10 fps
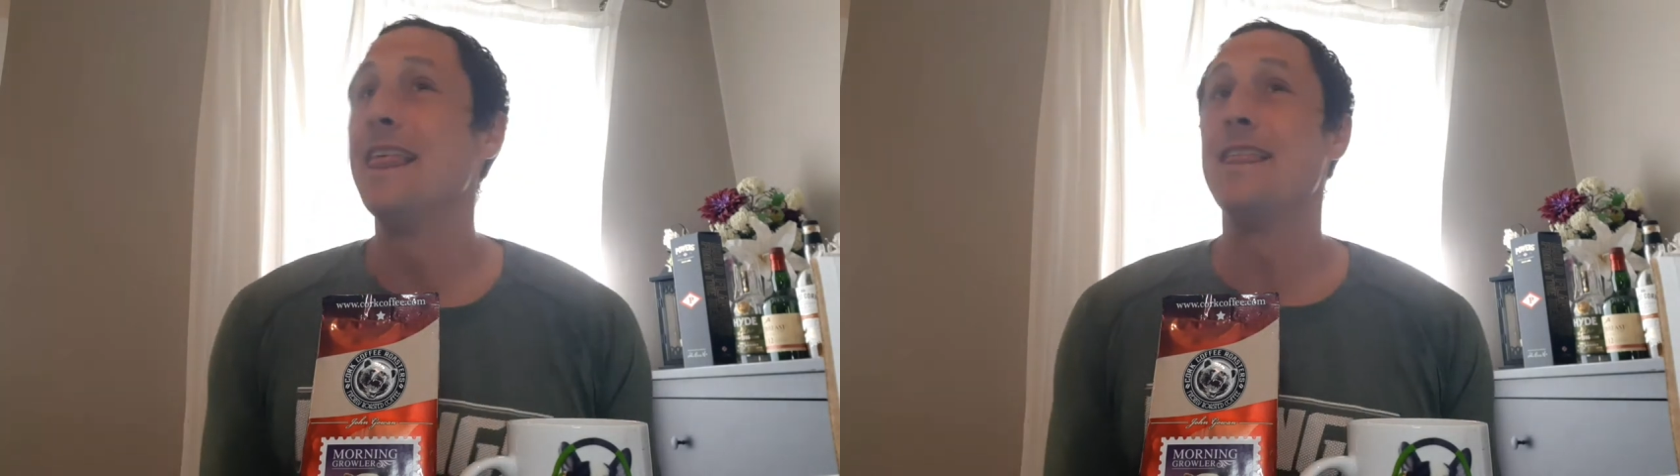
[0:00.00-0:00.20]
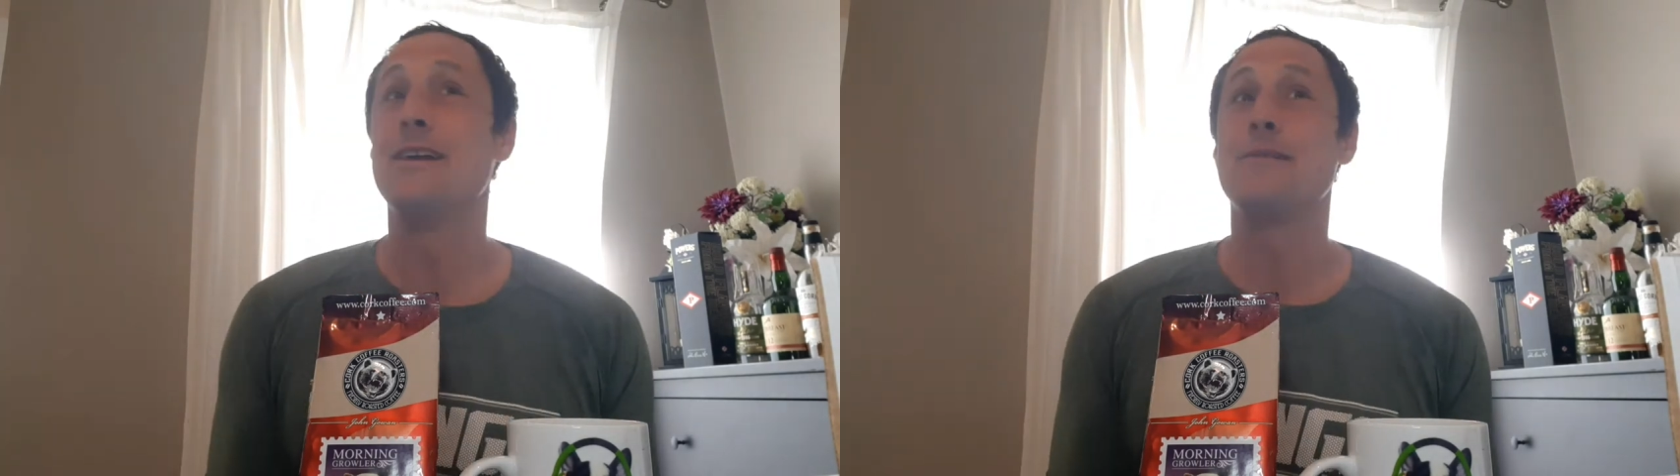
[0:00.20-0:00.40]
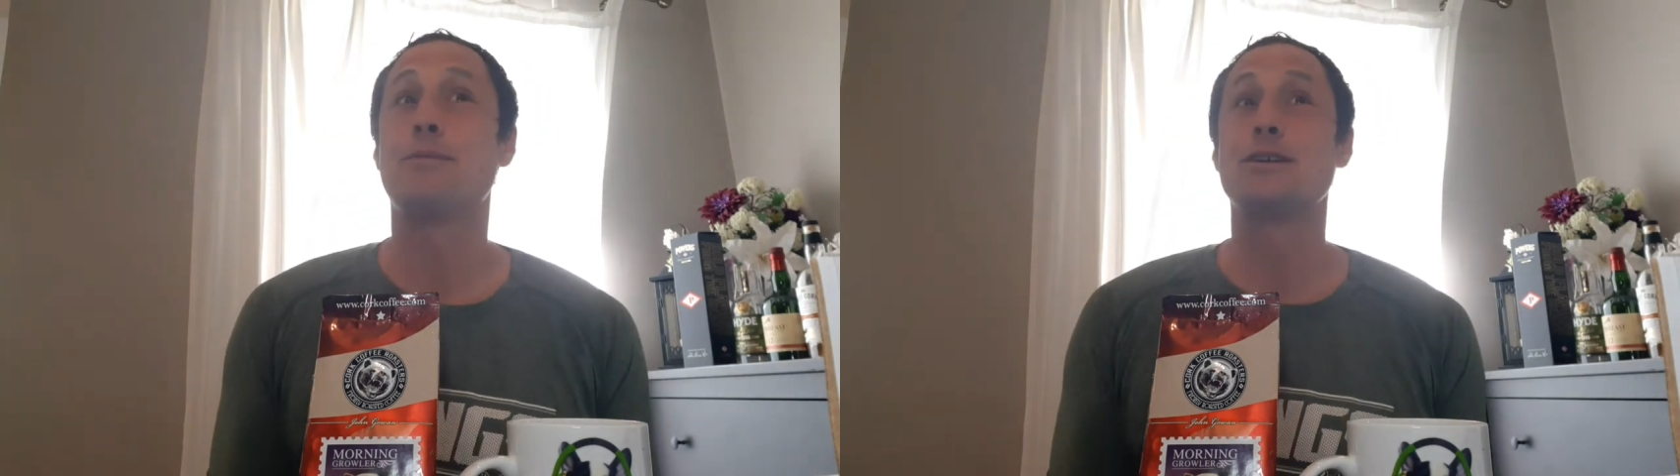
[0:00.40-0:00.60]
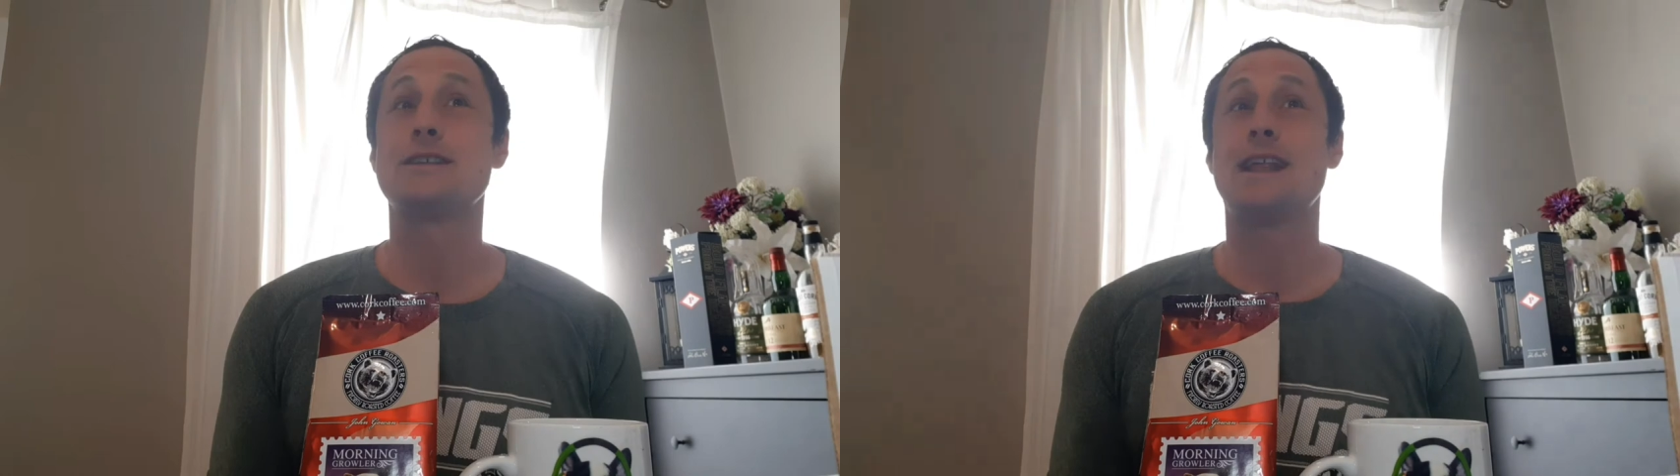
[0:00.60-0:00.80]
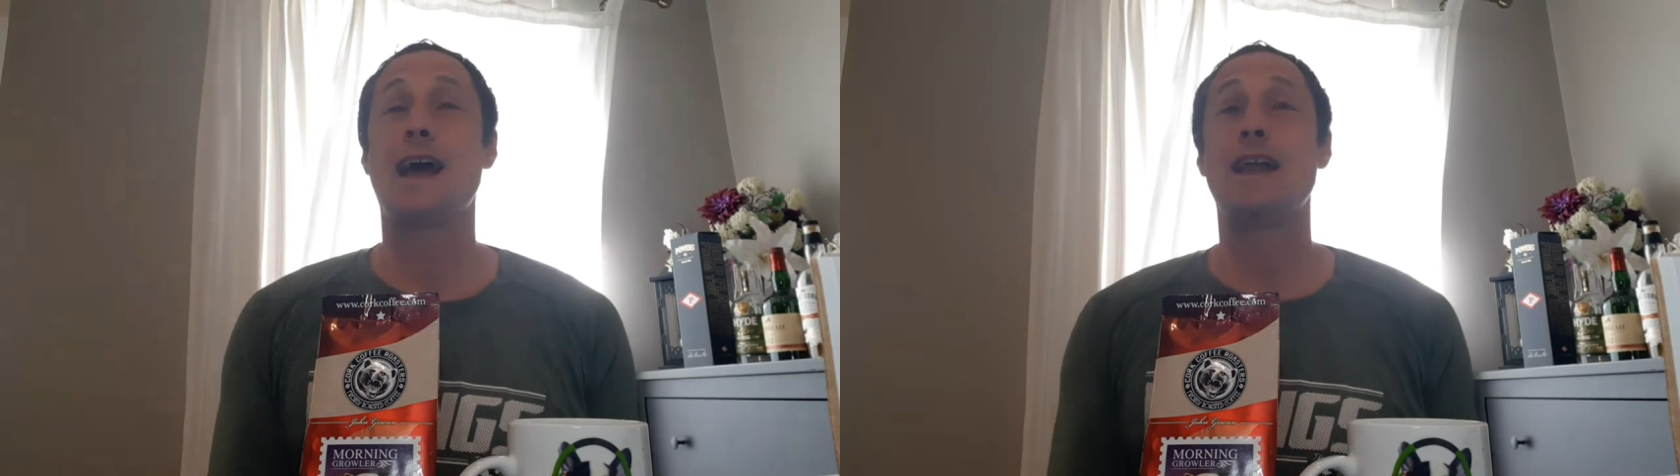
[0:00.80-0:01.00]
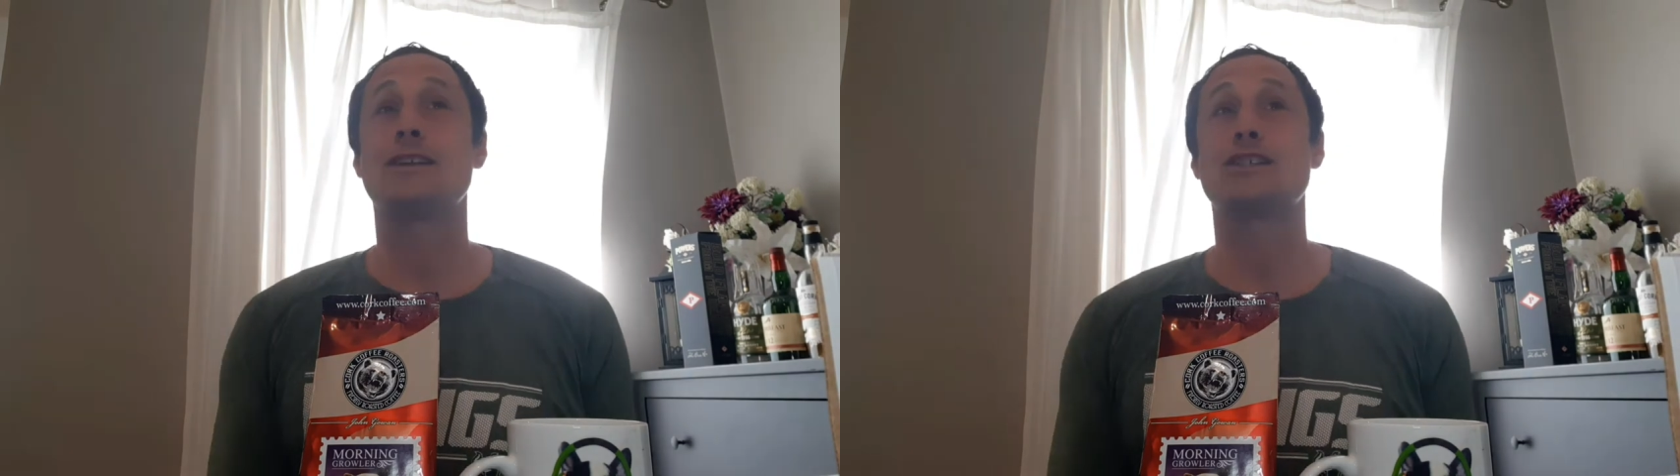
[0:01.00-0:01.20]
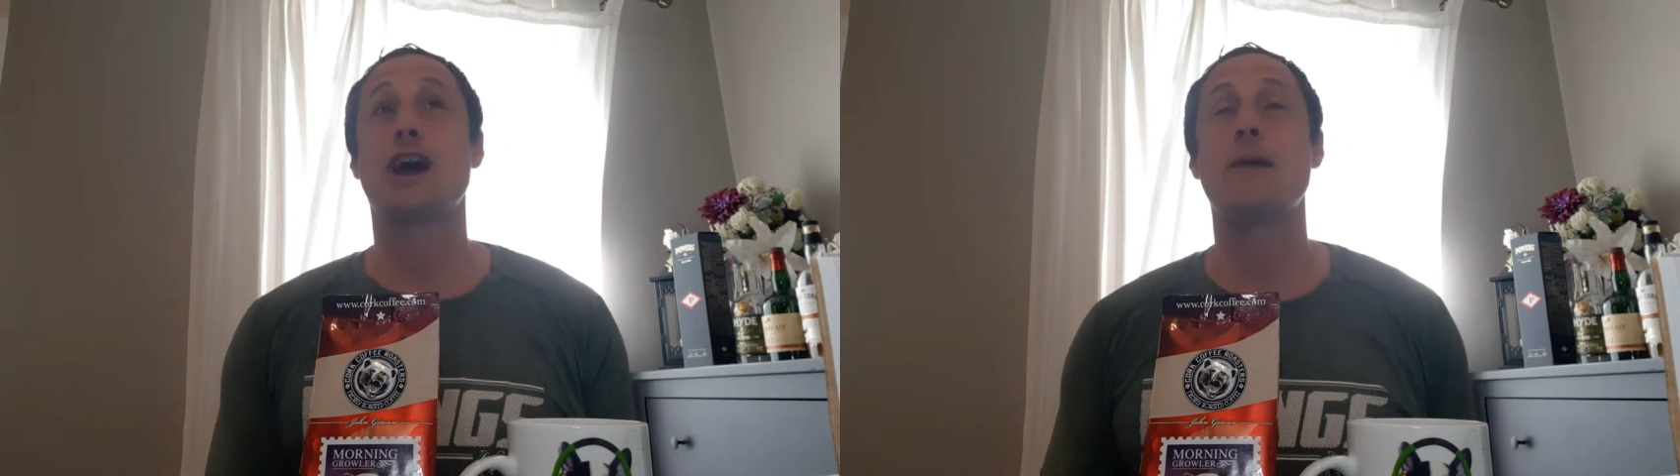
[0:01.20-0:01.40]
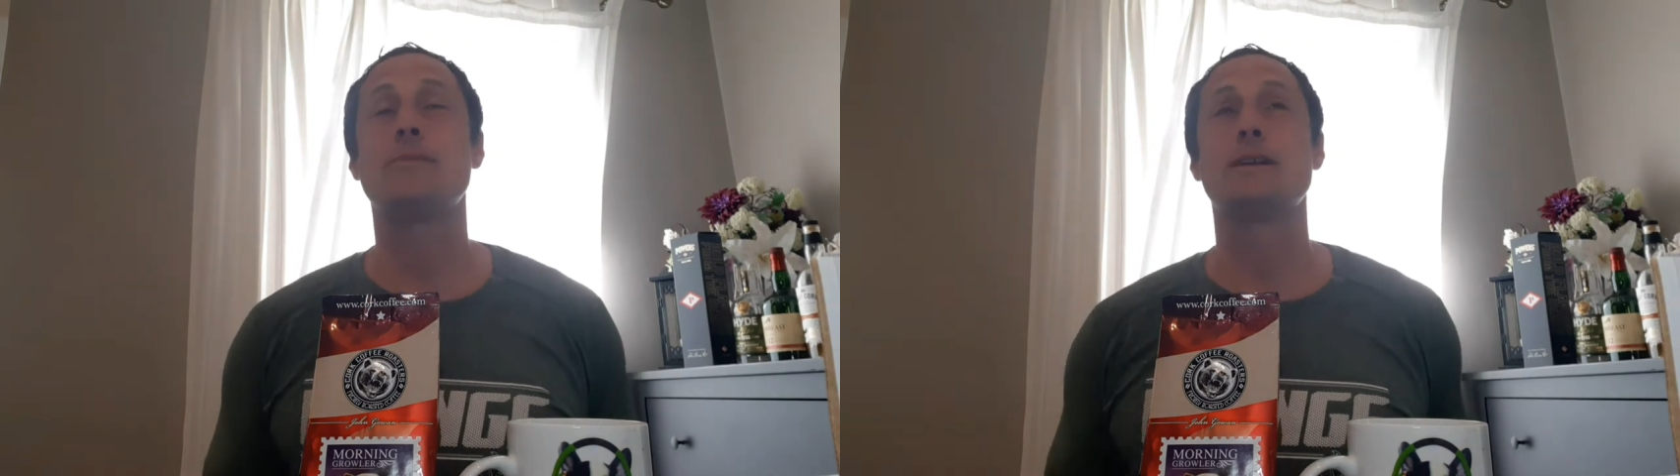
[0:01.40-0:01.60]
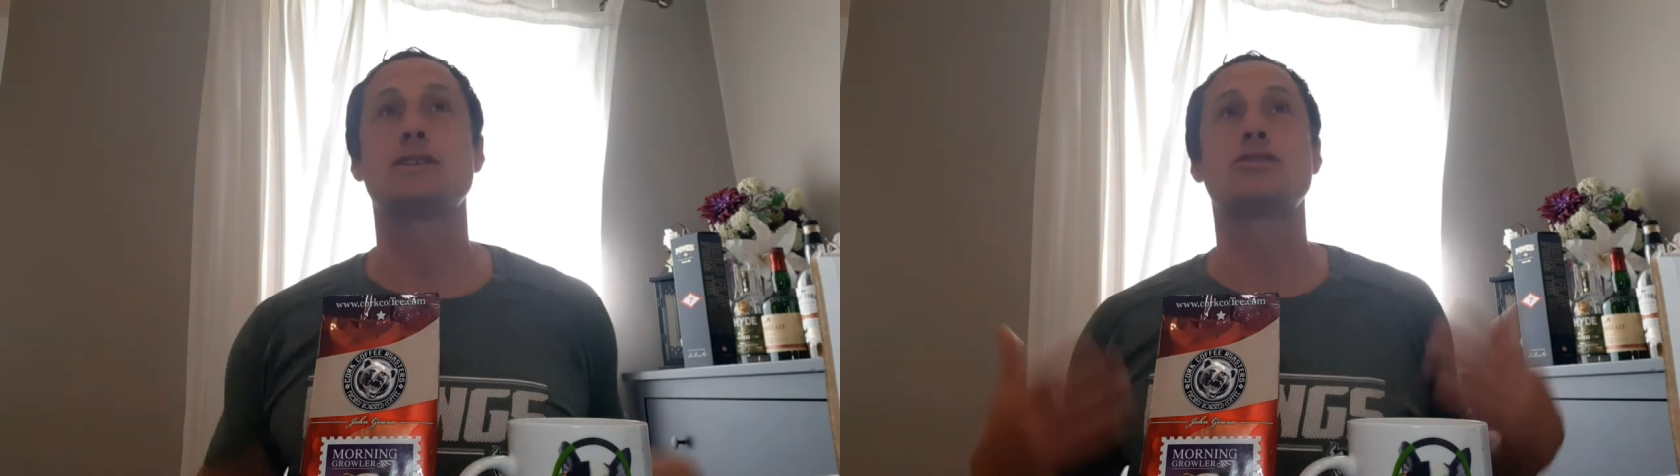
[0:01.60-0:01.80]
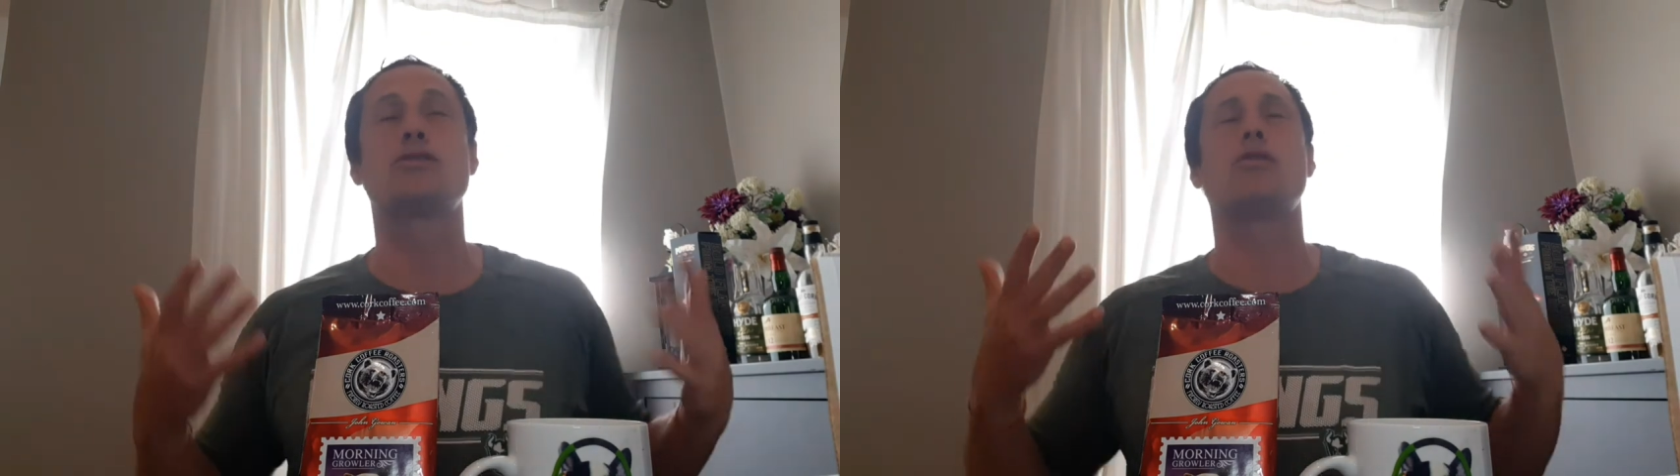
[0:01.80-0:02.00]
The person that had a shop that
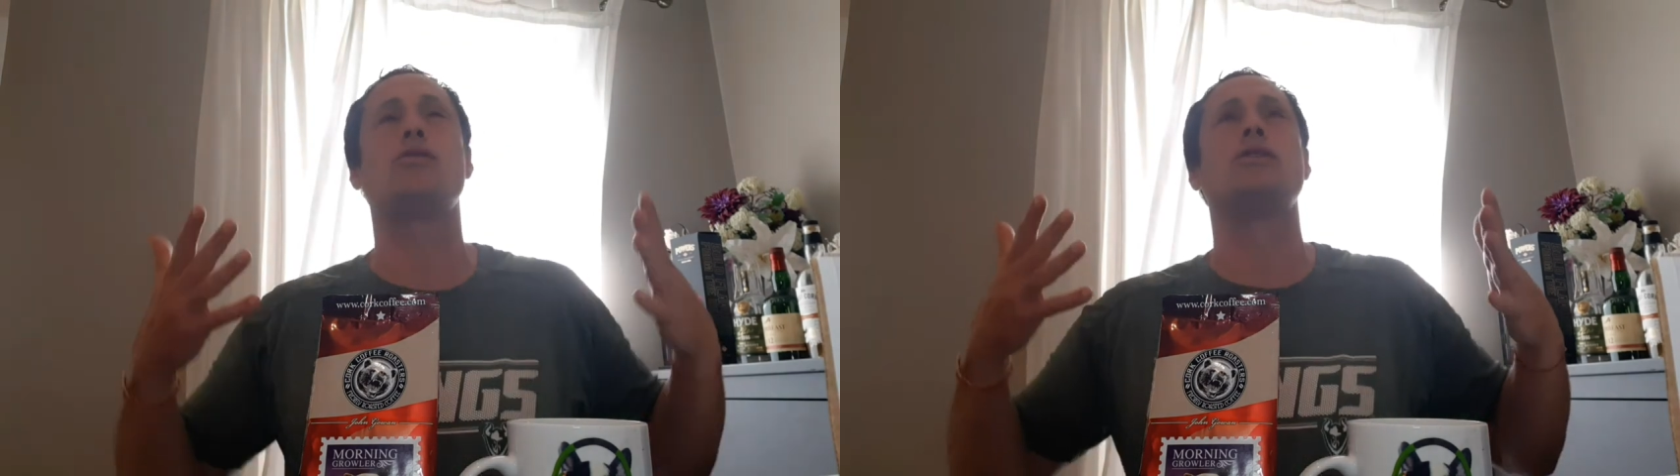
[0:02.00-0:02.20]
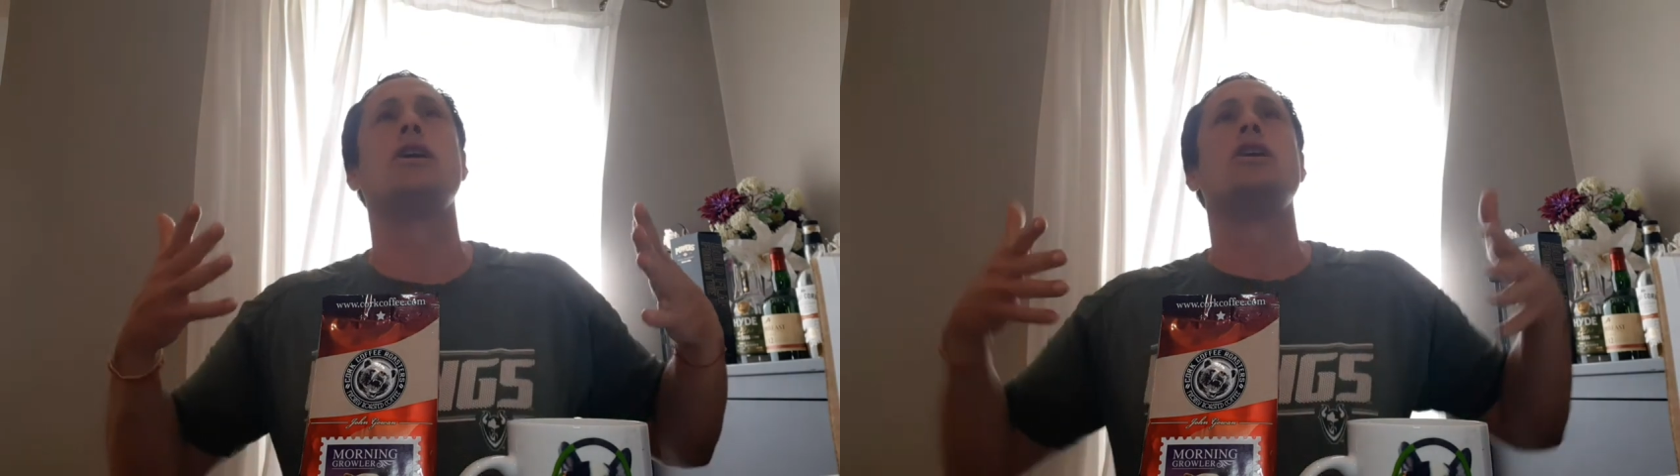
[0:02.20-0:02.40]
sold